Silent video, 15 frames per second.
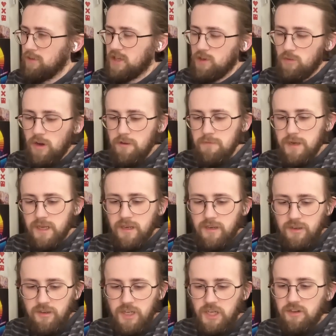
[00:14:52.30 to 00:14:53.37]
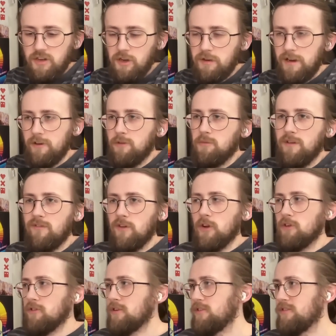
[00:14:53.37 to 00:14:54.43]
Which it won't be, because she's going to end up with Luke,